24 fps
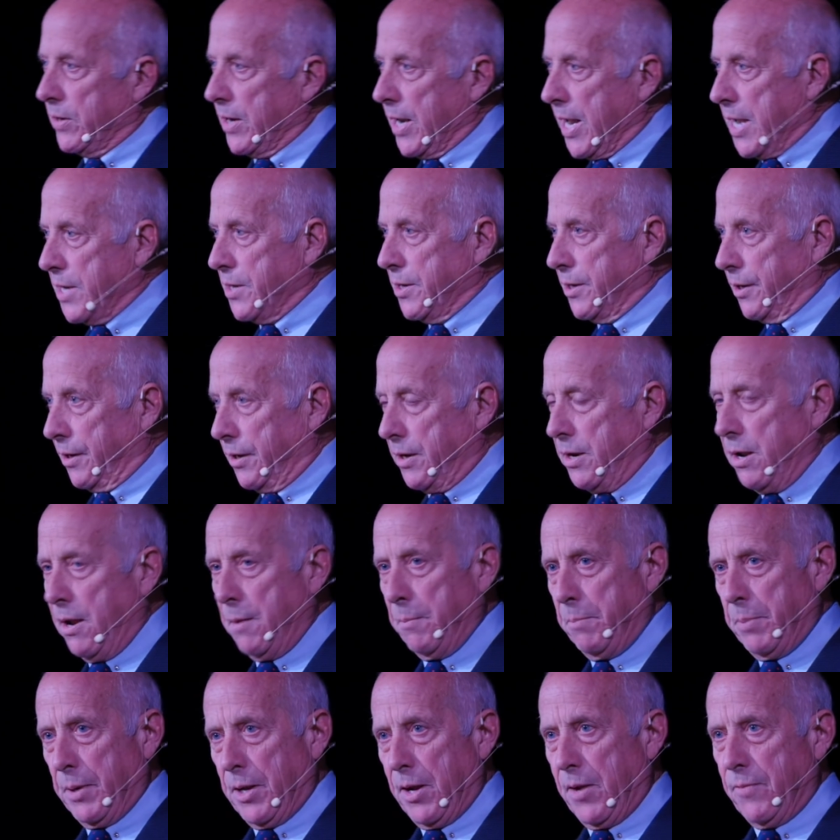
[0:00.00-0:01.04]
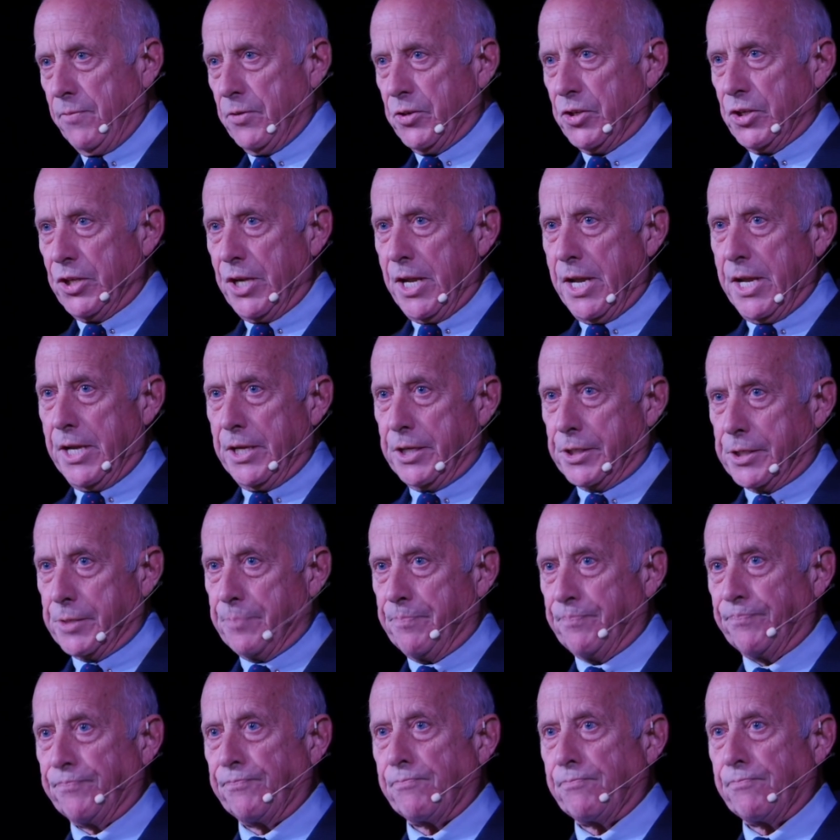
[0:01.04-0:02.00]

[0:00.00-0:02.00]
London, but overseas.